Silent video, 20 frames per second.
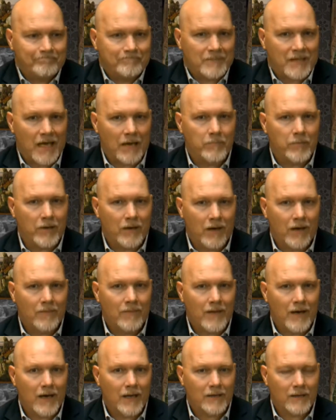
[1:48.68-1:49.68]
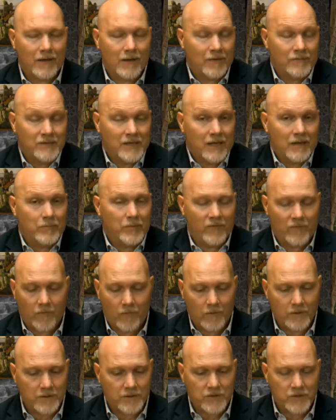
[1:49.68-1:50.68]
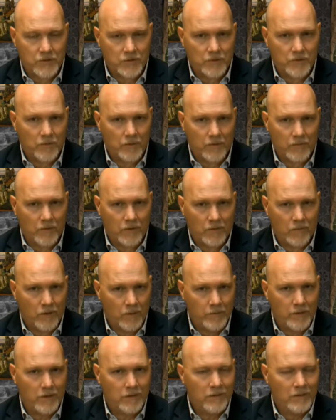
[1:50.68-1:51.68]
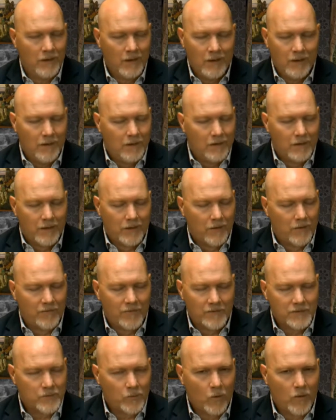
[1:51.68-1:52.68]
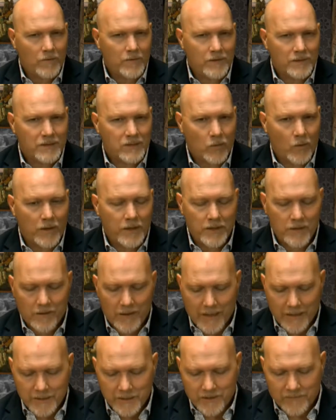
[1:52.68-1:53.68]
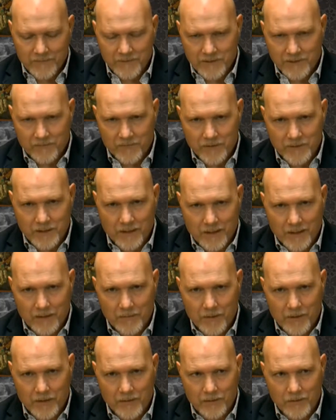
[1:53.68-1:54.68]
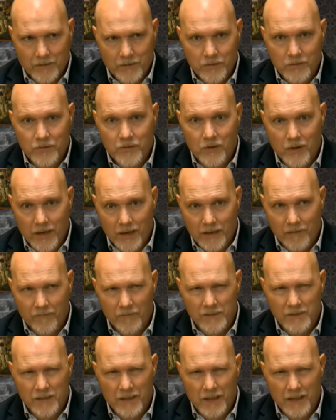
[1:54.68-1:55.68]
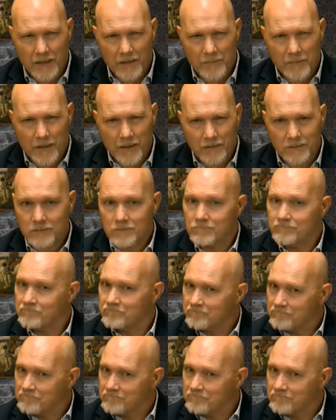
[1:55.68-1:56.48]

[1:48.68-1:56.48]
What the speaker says: get beyond that. I've said it before, and it's true. When women, you know, if there's more than a 20-year age difference, if we're talking about Ukraine, if we're talking about